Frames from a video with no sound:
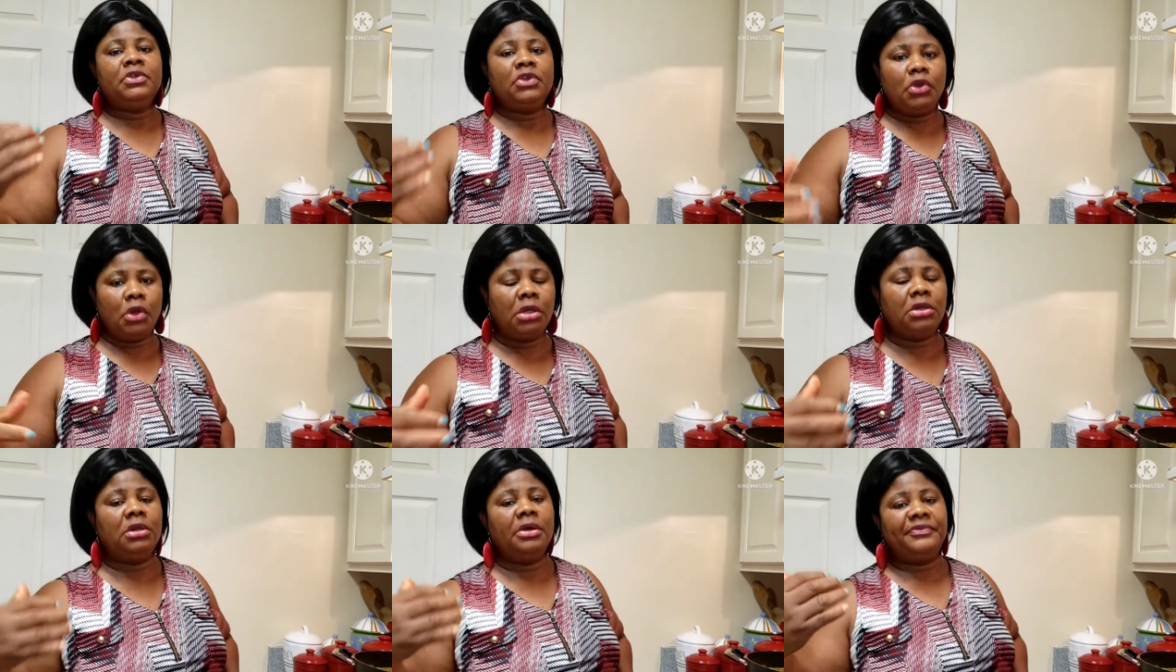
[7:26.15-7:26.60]

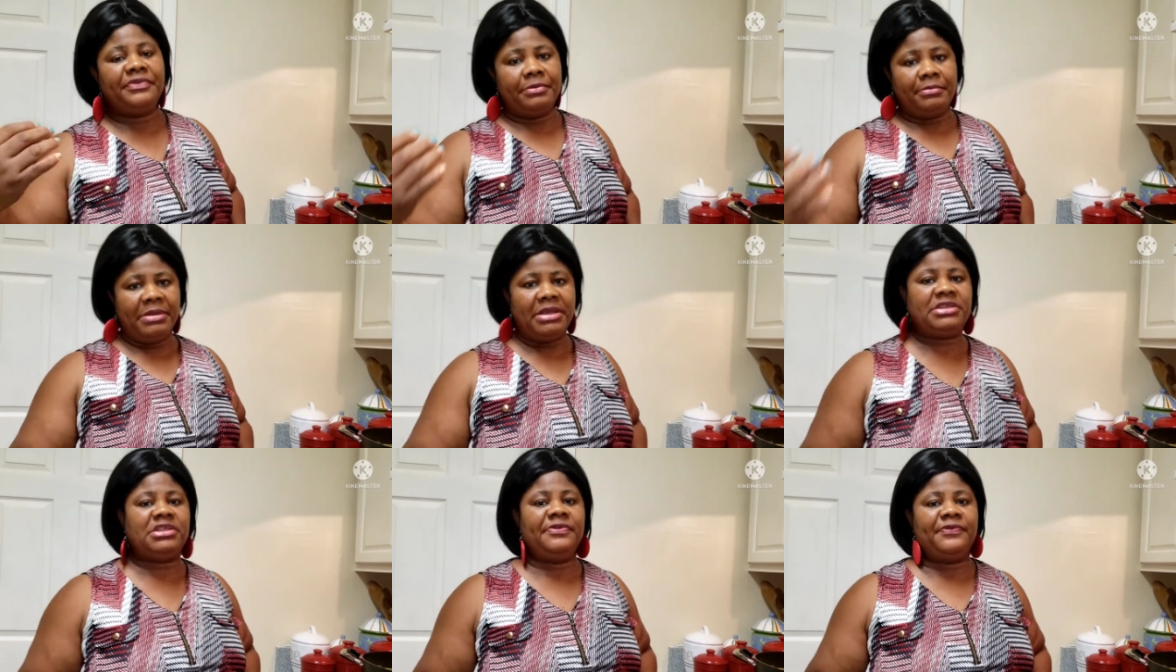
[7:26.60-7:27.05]
God love the
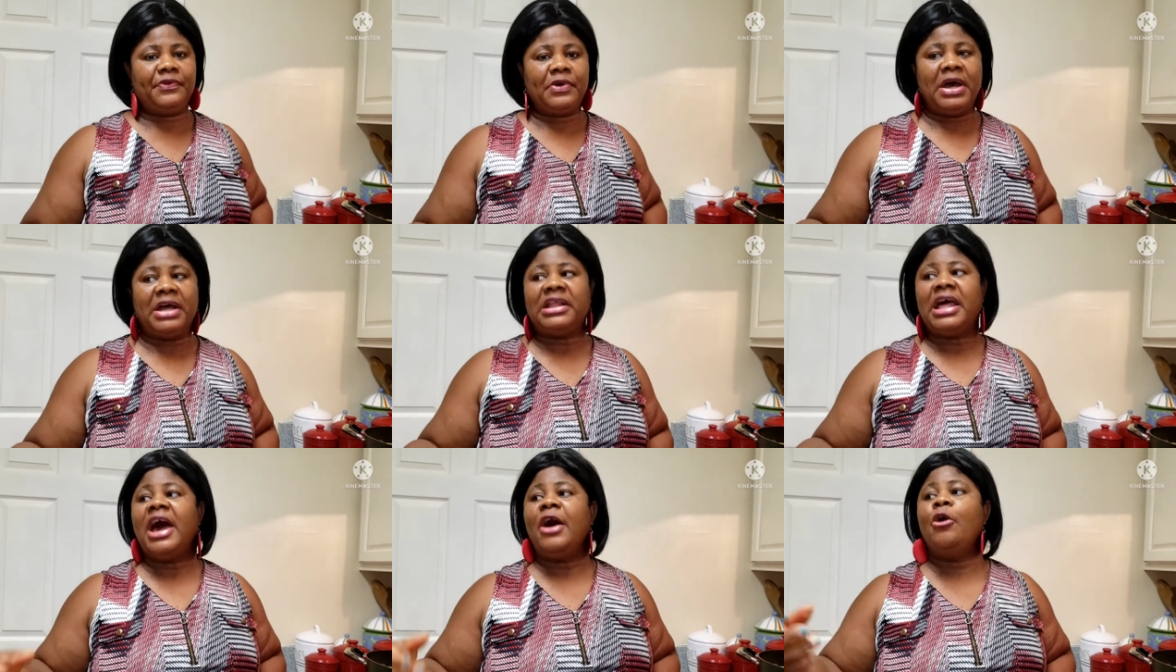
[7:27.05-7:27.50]
merciful
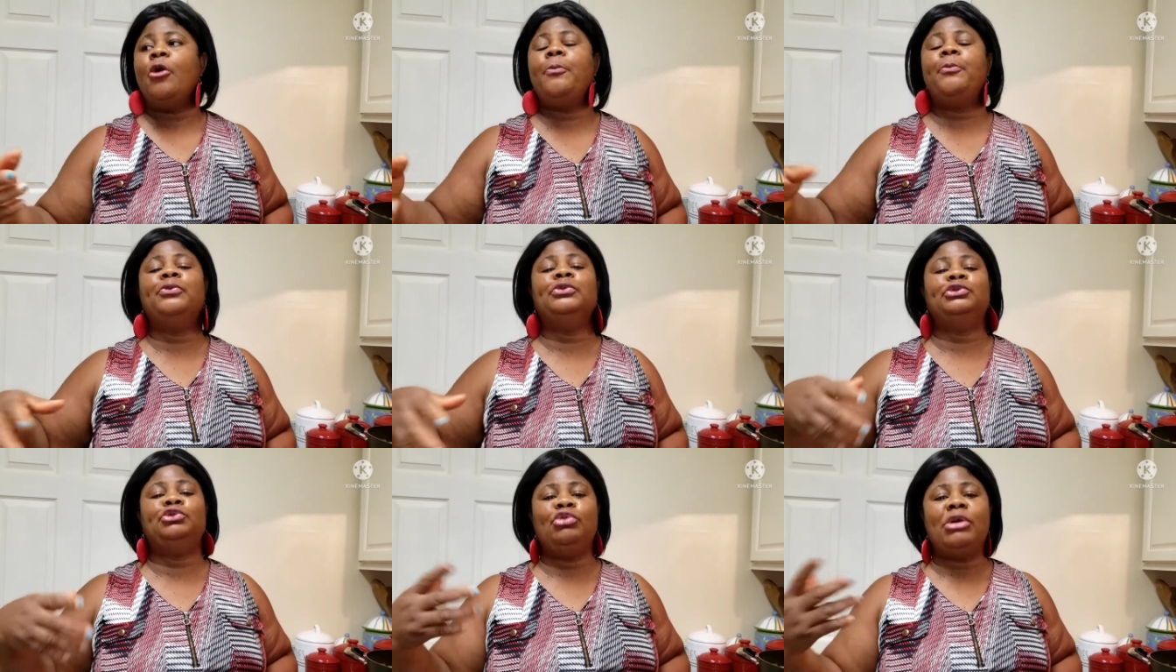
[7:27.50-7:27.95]
heart. I
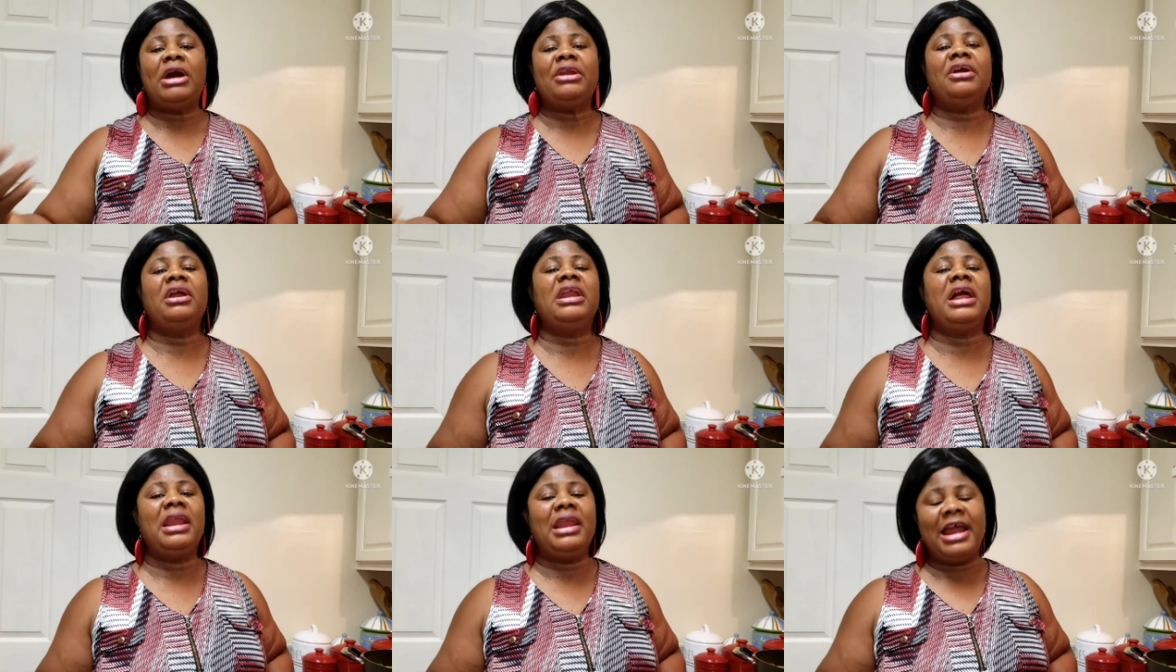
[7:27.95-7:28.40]
hope we will do
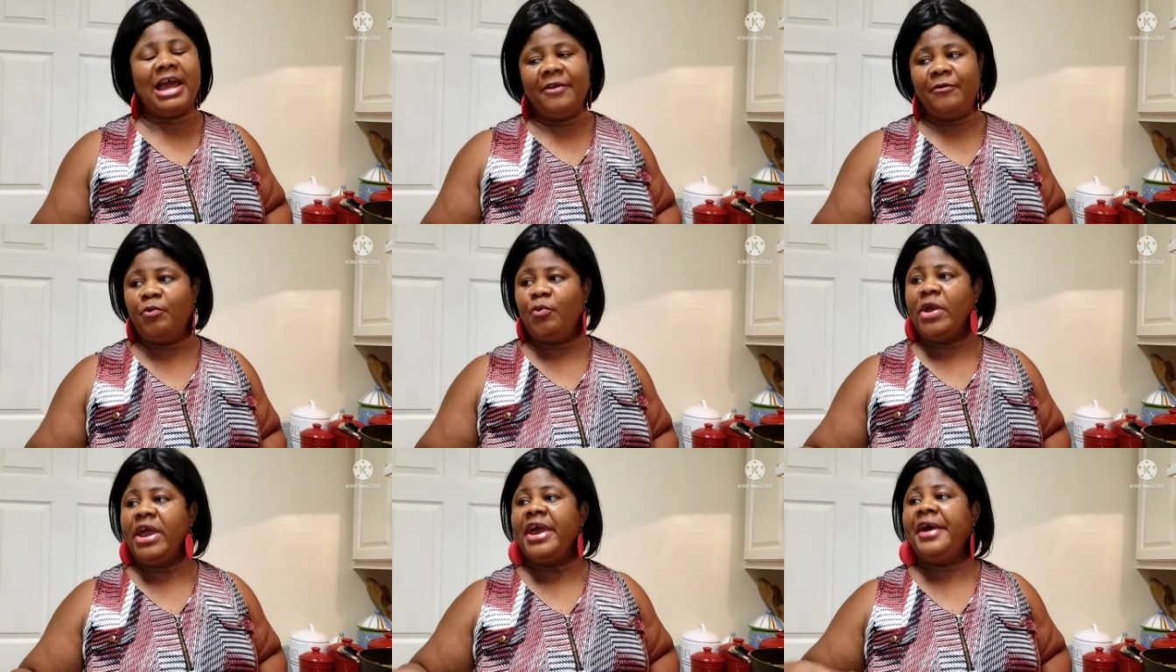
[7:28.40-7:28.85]
another
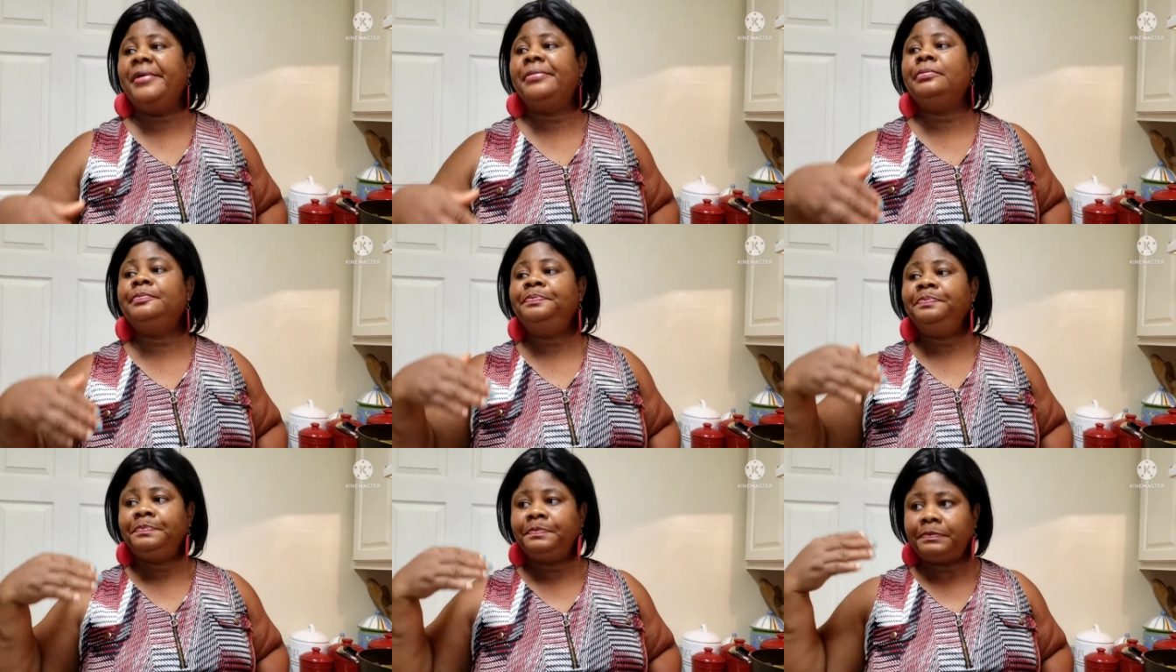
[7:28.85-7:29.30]
live where,
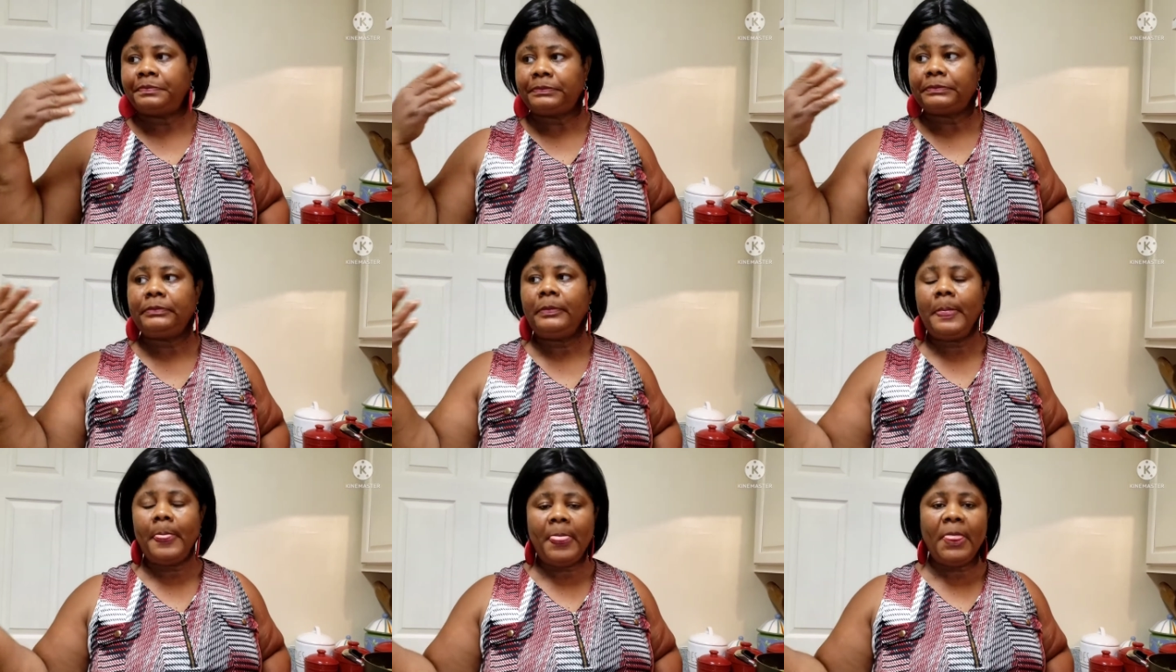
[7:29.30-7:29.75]

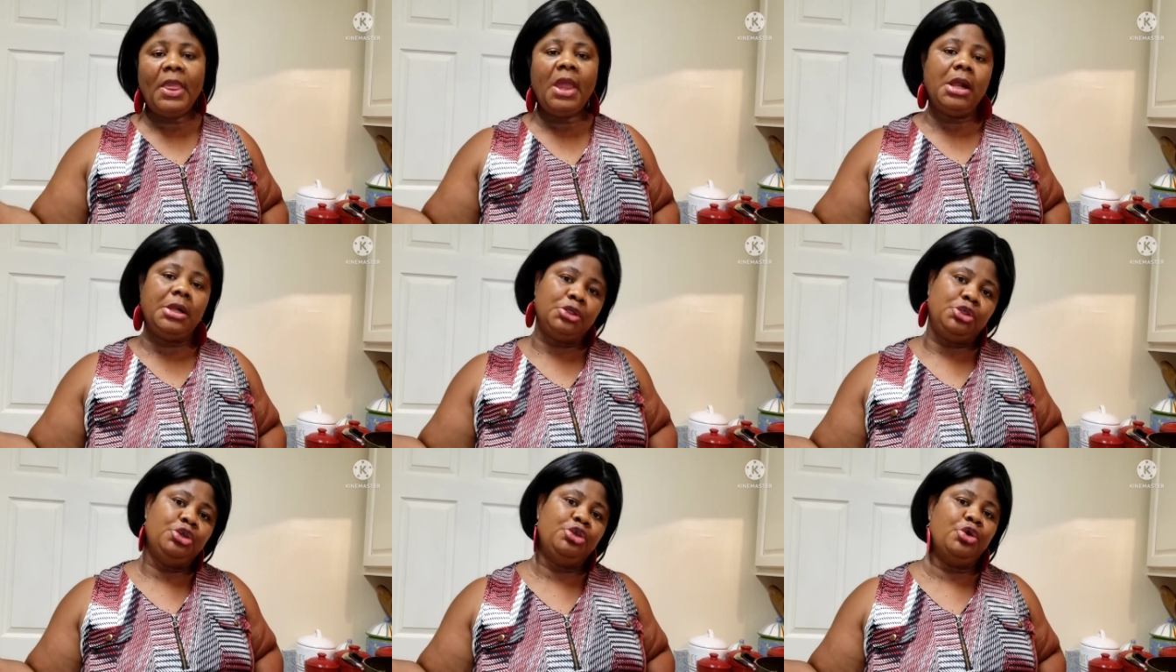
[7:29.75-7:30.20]

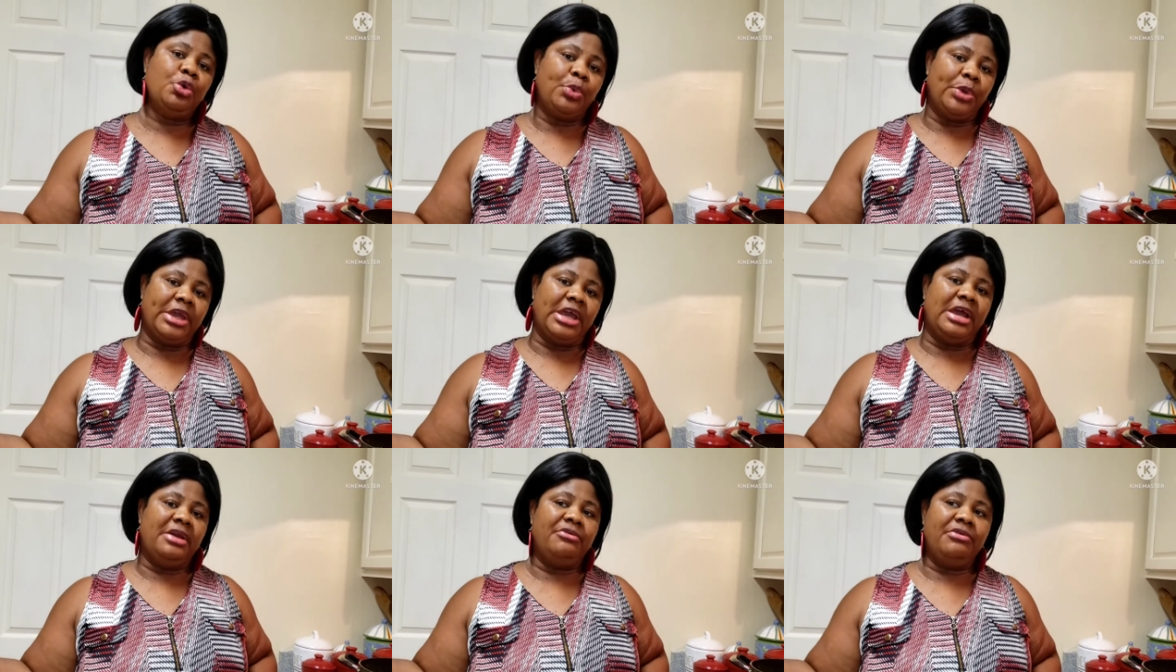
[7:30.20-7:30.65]
you know,
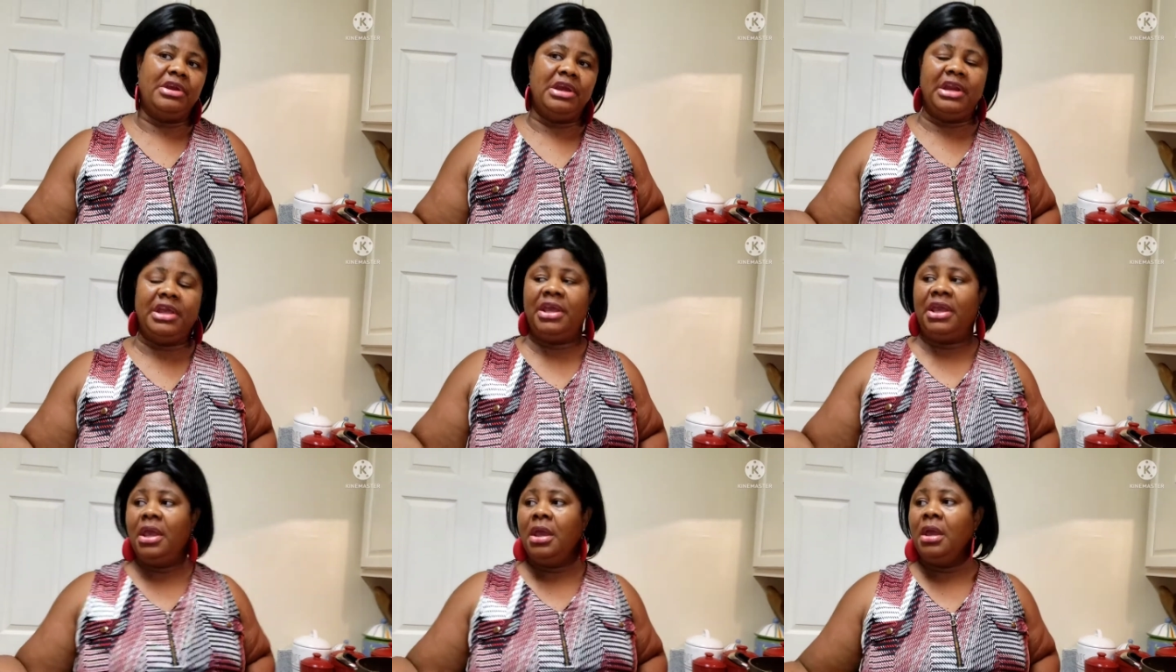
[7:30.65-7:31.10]
we can
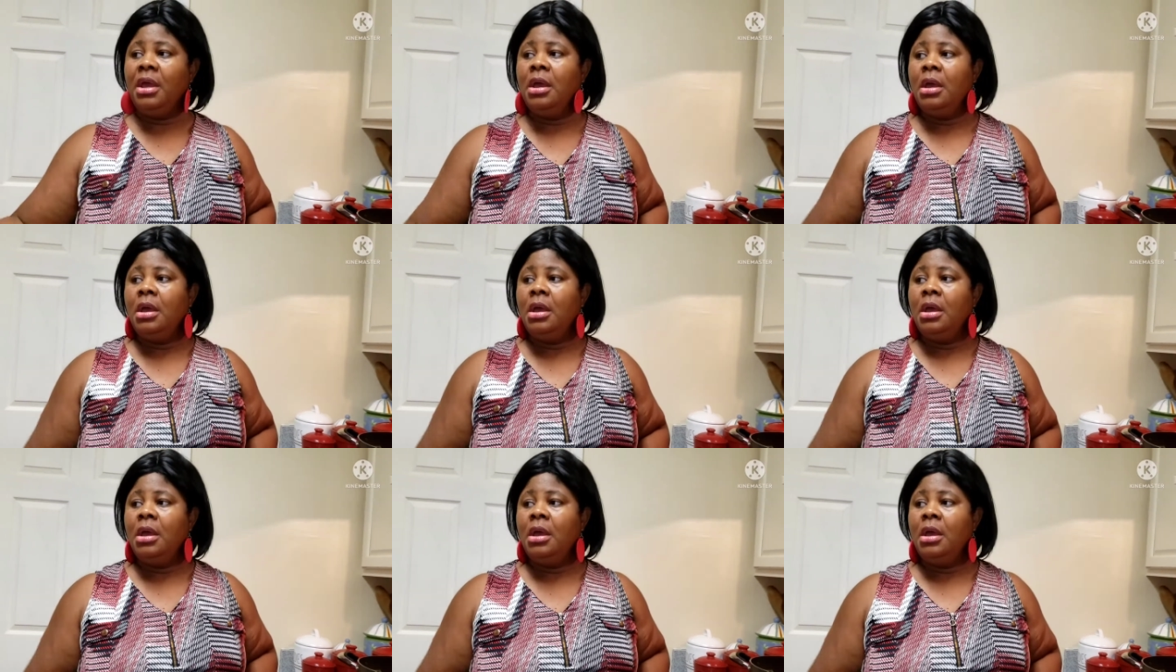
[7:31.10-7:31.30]
really